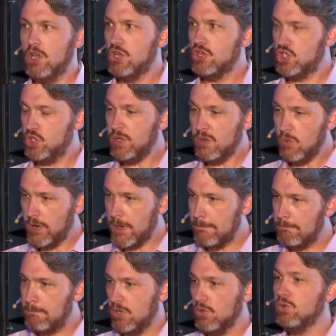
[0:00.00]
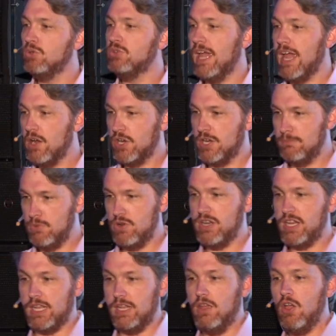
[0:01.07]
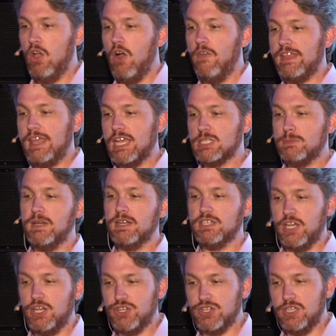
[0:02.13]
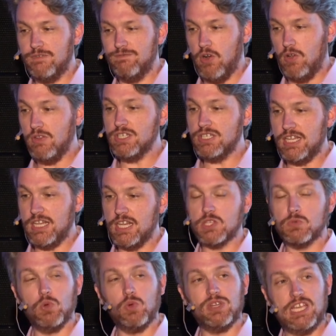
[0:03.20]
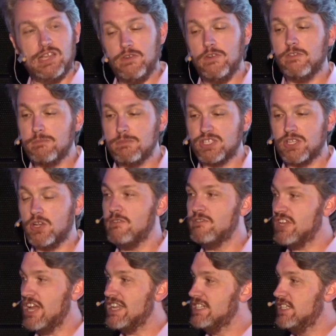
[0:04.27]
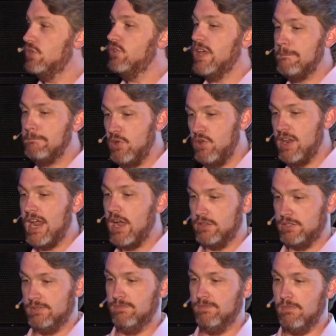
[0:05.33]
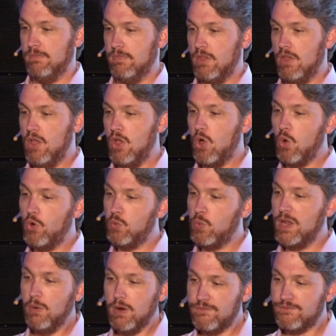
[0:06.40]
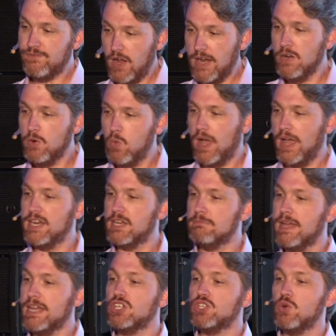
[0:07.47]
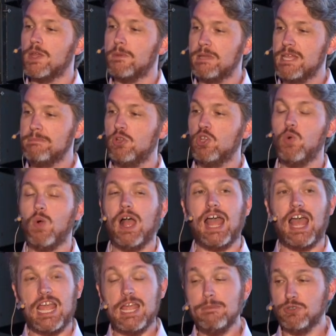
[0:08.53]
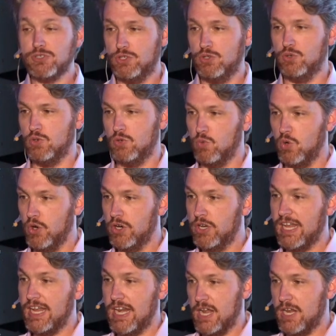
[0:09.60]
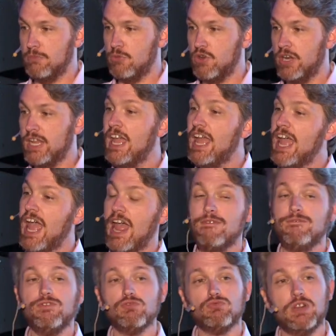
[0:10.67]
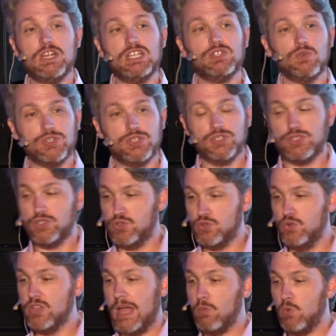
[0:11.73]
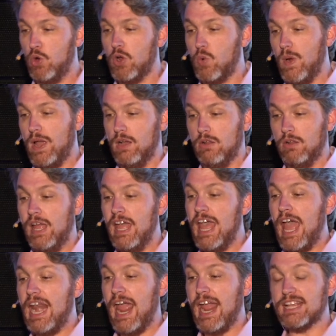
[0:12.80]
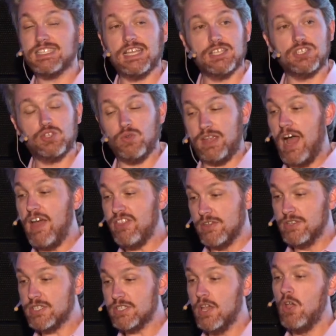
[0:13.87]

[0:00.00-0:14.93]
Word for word: Do we want to build our community on the expectation that volunteers will give of themselves until they burn out? Or do we want to find a way to make sure that people who are able to do good work in our community have the resources to do that work well and access to others